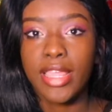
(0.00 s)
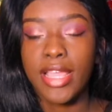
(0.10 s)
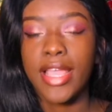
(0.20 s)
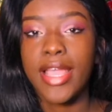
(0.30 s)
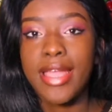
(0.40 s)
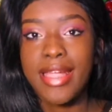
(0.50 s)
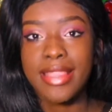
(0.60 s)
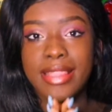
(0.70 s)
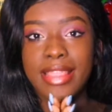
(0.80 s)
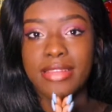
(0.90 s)
thing
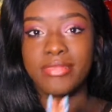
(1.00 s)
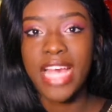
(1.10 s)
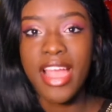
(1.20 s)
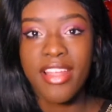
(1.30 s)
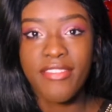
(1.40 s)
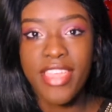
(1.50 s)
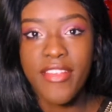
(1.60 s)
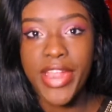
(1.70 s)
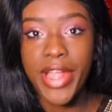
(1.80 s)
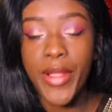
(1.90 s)
that I'm tired of
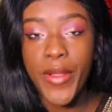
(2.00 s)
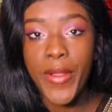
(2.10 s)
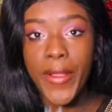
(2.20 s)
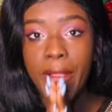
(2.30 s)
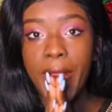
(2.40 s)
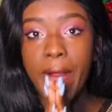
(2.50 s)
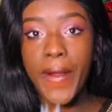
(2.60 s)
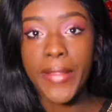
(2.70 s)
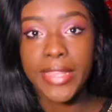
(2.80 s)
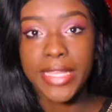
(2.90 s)
hearing
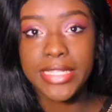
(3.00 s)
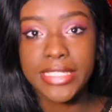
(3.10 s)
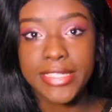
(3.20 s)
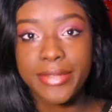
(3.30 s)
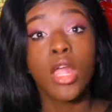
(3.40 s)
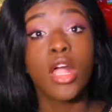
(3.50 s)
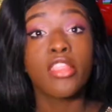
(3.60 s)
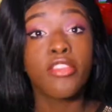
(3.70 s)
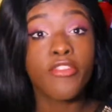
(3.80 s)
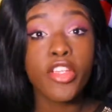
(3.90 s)
on the list.
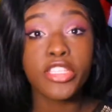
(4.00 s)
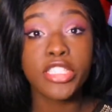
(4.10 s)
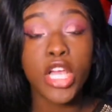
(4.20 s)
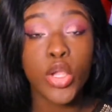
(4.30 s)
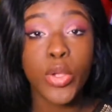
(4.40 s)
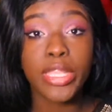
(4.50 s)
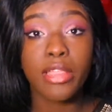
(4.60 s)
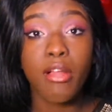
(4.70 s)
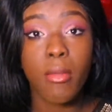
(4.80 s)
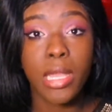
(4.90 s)
The first annoying
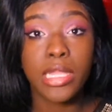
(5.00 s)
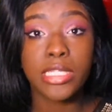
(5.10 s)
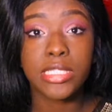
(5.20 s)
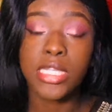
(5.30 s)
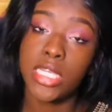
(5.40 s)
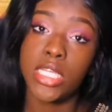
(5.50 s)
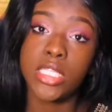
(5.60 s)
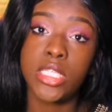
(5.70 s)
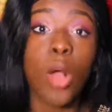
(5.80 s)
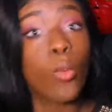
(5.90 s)
thing on my list is